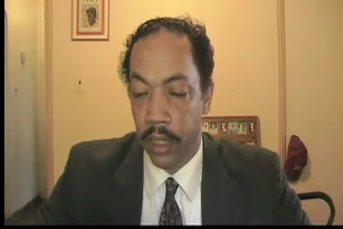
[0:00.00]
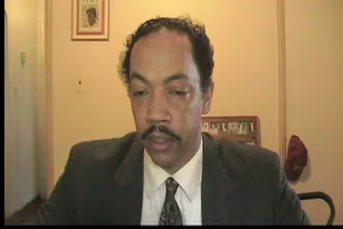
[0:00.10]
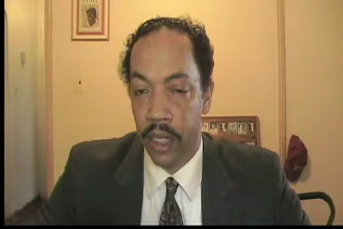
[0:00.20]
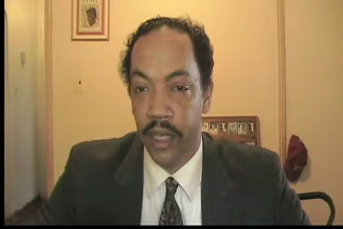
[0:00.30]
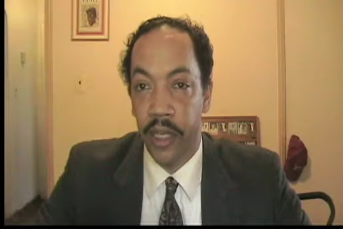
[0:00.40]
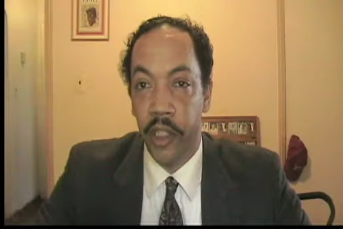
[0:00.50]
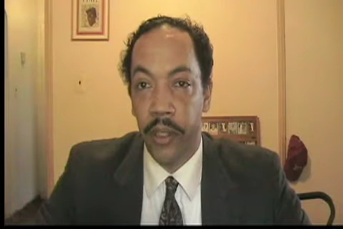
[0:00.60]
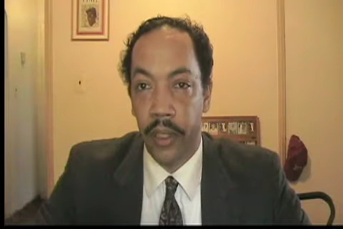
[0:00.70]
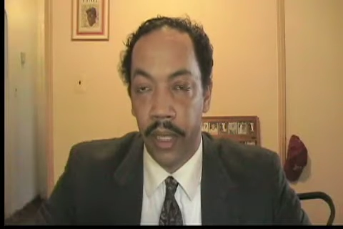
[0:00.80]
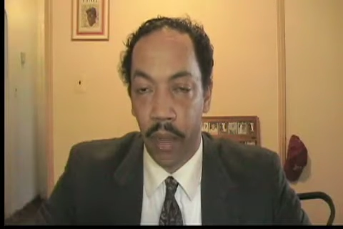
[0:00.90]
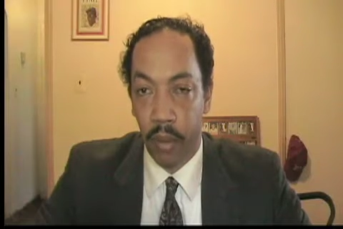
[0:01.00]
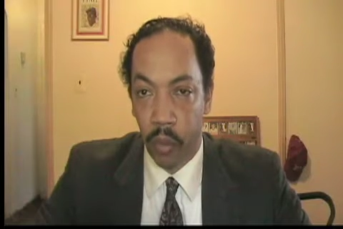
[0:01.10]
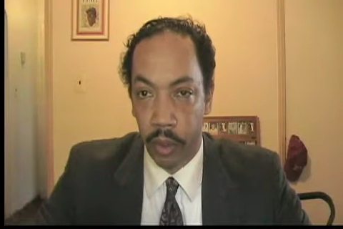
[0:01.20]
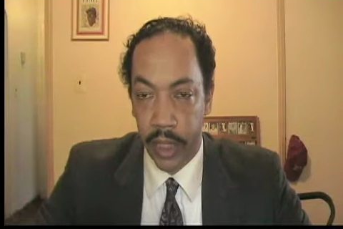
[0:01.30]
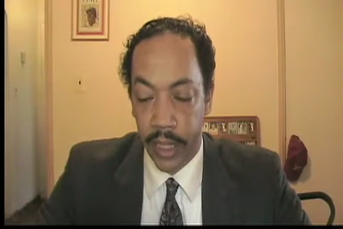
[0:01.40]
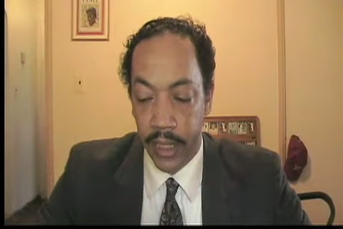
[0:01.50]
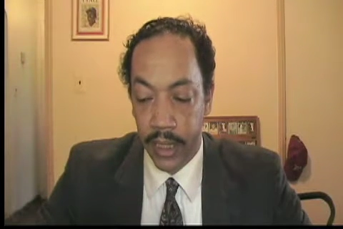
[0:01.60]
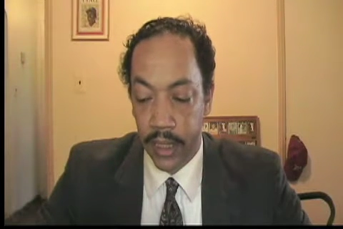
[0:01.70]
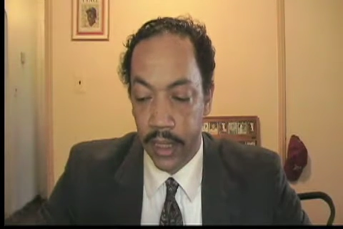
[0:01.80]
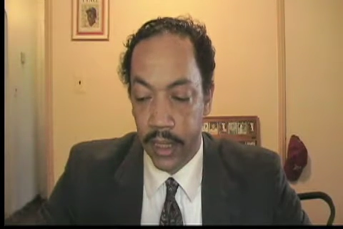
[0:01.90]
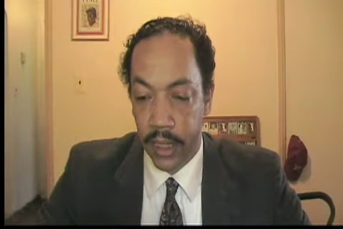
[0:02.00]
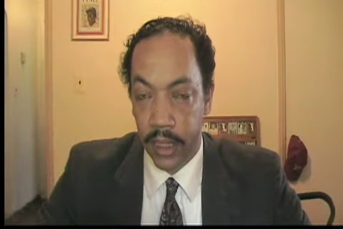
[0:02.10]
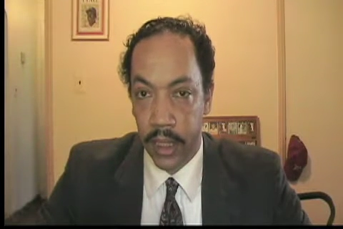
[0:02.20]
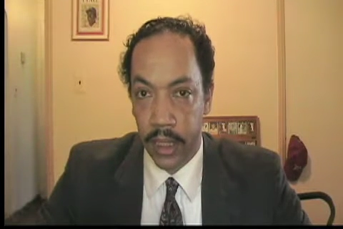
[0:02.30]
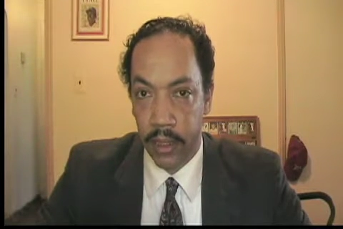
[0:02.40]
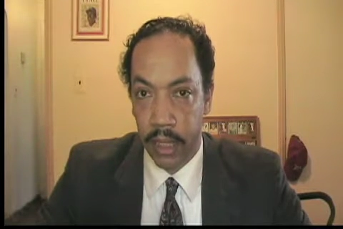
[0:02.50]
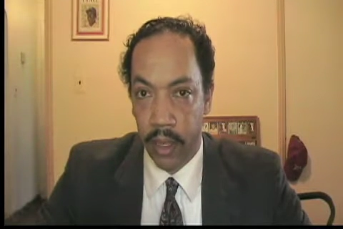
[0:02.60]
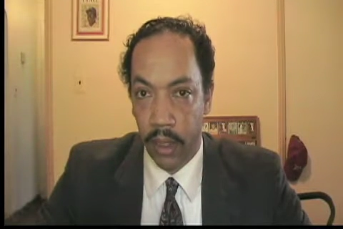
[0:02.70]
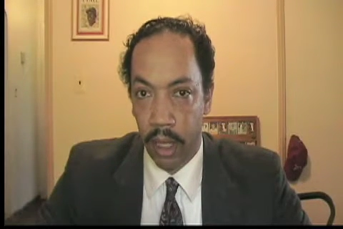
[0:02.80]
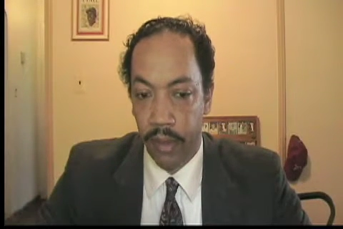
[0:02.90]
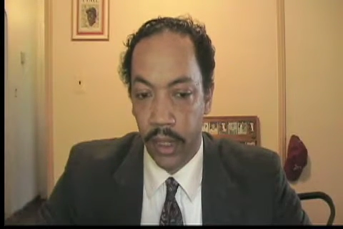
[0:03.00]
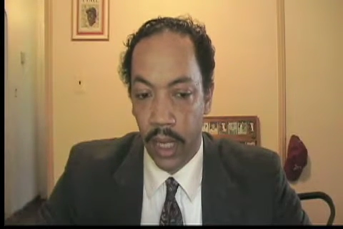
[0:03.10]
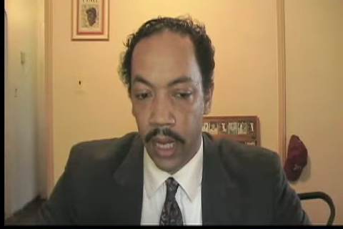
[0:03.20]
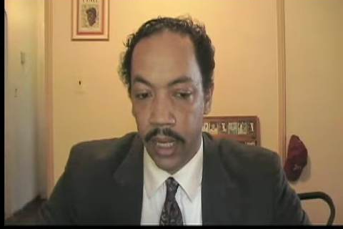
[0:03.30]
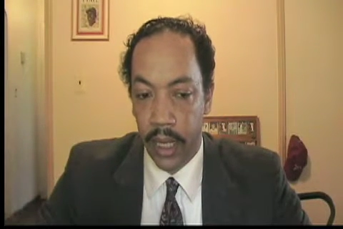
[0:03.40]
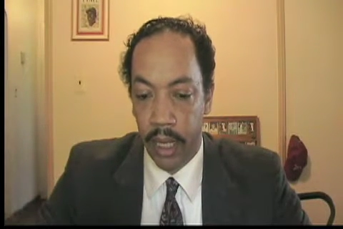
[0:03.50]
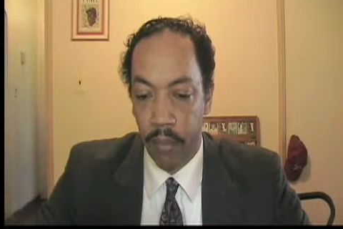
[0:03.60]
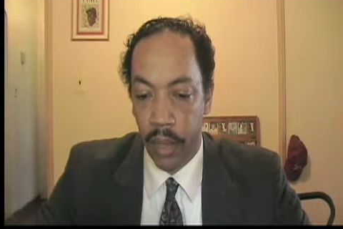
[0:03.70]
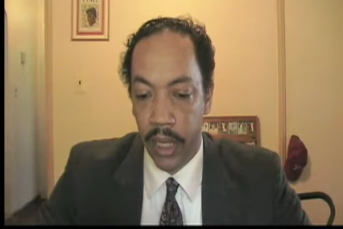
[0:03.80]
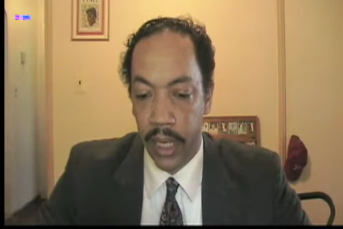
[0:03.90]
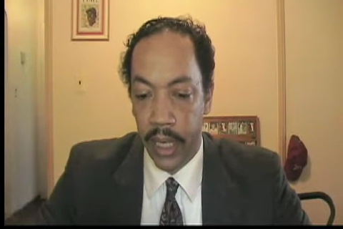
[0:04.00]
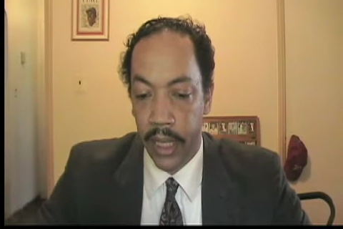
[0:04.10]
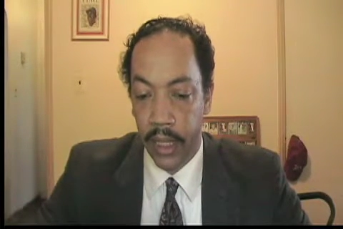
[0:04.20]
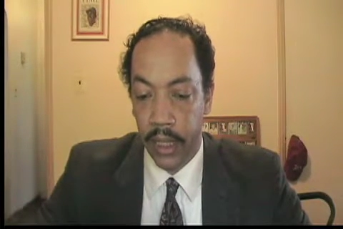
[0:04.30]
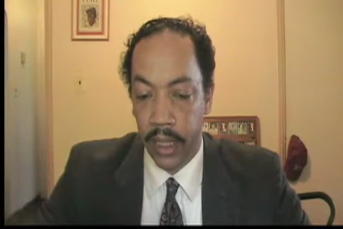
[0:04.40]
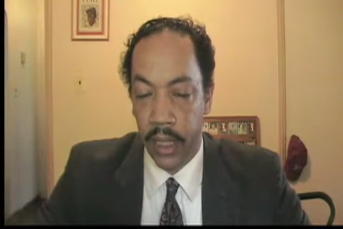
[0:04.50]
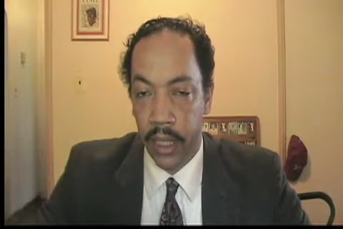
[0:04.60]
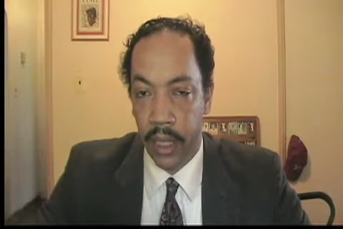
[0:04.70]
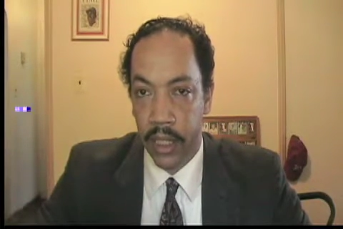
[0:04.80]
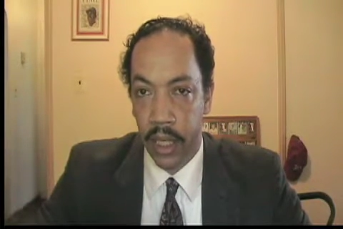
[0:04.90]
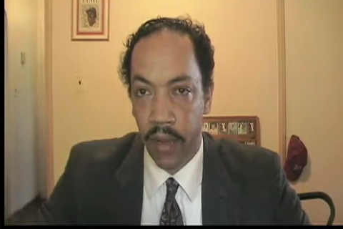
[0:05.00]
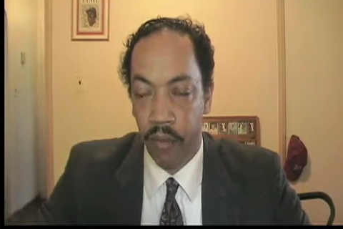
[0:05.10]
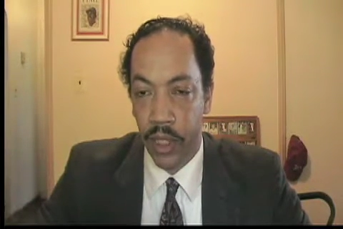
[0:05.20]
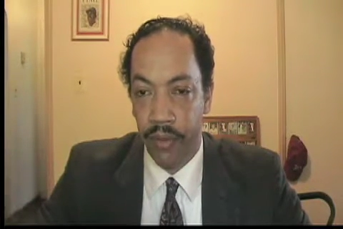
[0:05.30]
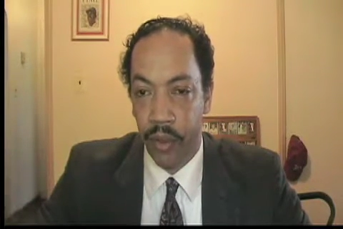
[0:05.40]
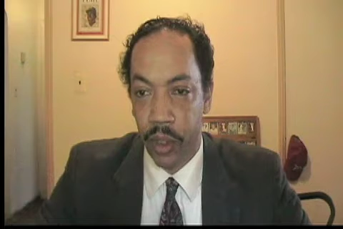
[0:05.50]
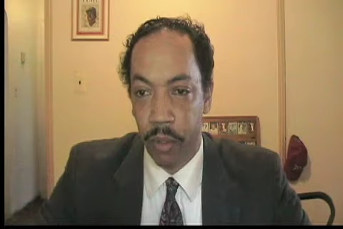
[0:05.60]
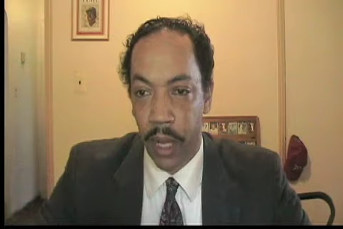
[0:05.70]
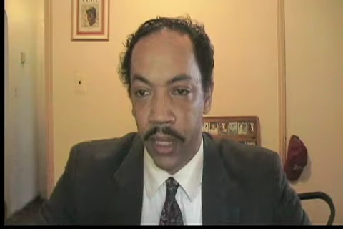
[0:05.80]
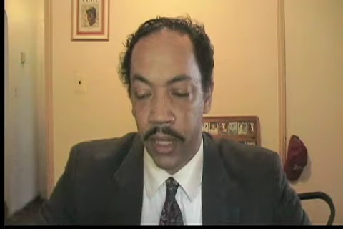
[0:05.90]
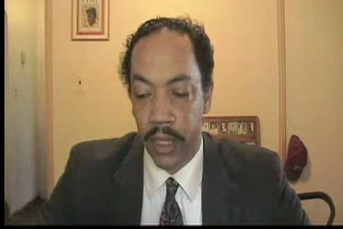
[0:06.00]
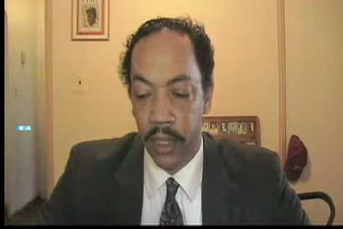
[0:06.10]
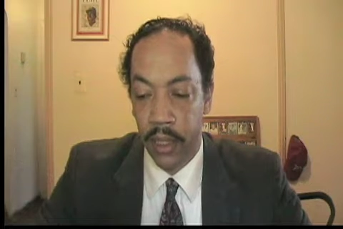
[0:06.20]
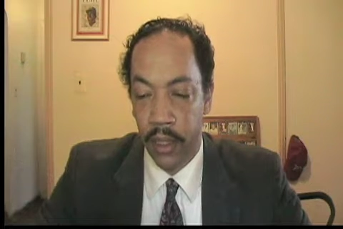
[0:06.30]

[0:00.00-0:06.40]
Uh, said she needed a couple more days. It's uh, now 11 o'clock on Monday, and I still haven't received a response.